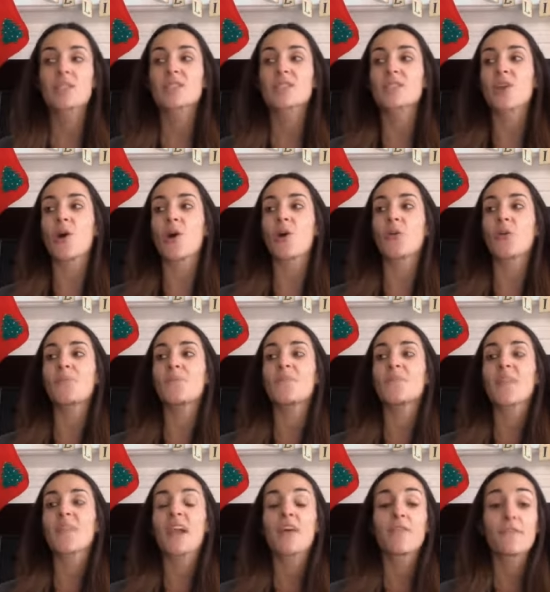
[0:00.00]
So,
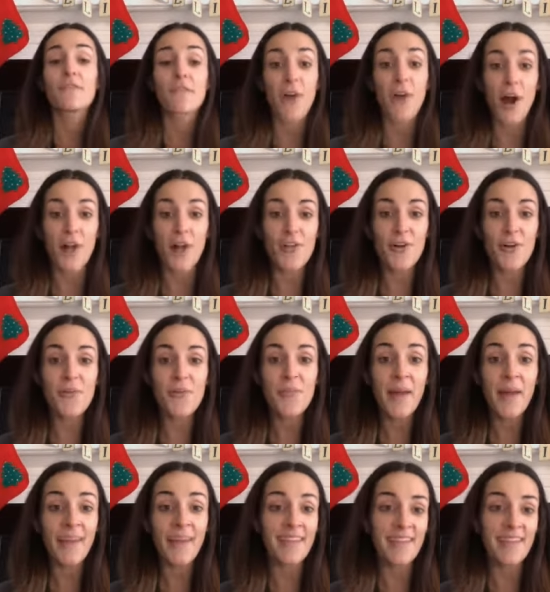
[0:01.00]
follow my